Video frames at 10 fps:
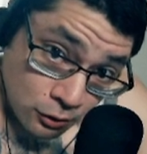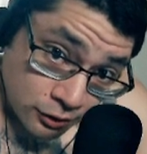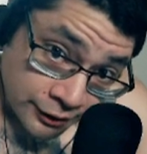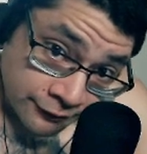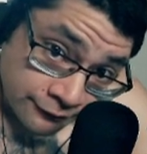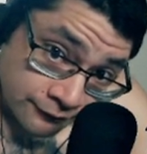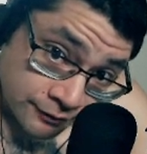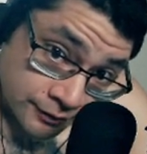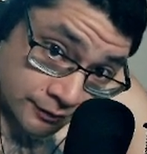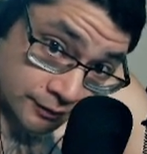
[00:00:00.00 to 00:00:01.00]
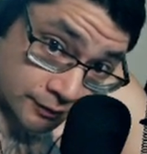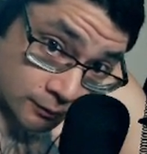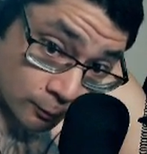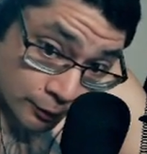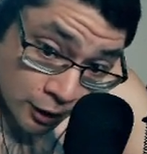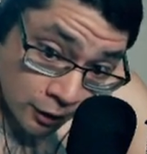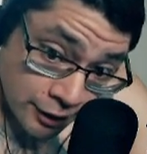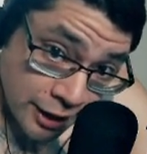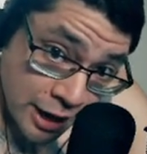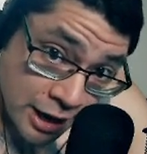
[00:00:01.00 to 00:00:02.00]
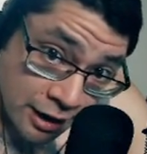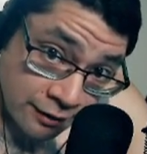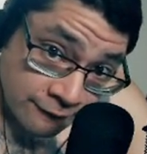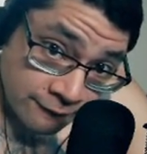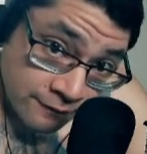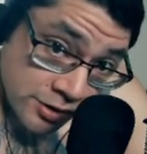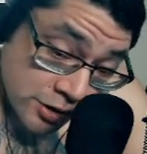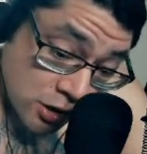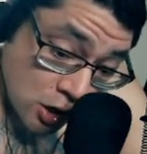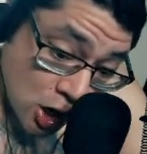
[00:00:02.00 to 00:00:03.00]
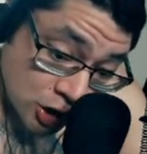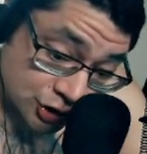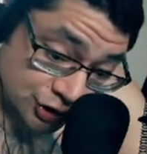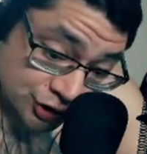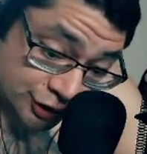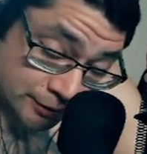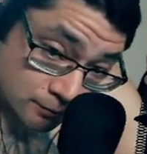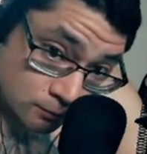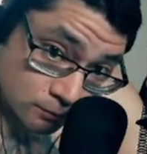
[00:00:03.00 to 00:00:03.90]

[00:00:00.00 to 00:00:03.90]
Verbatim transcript: lift, we already have our shit